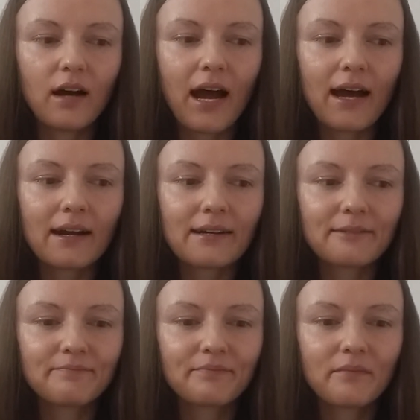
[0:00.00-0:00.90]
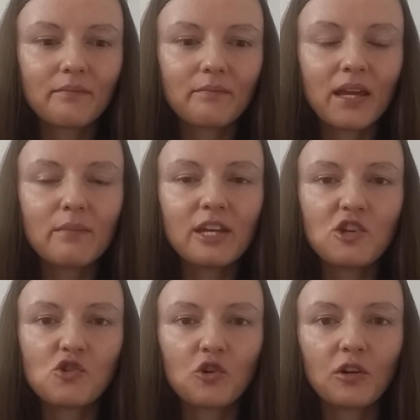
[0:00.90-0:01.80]
are maybe
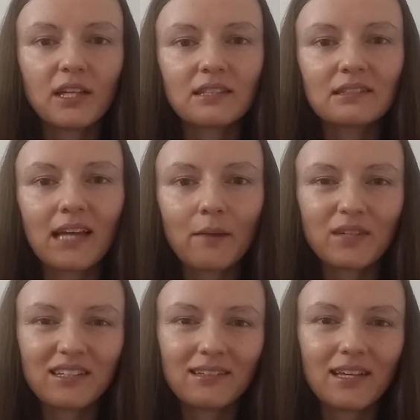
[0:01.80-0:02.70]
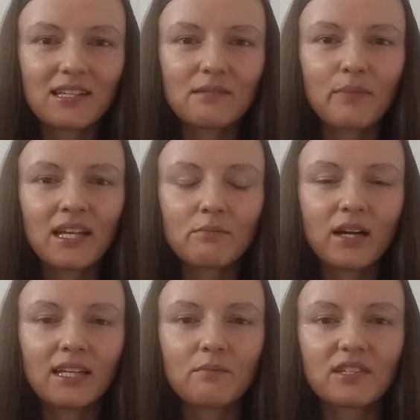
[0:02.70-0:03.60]
enjoying the time that they spend
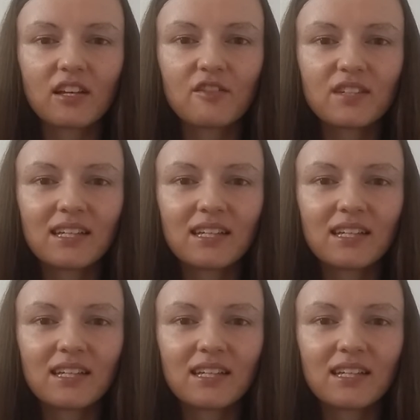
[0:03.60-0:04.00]
by themselves,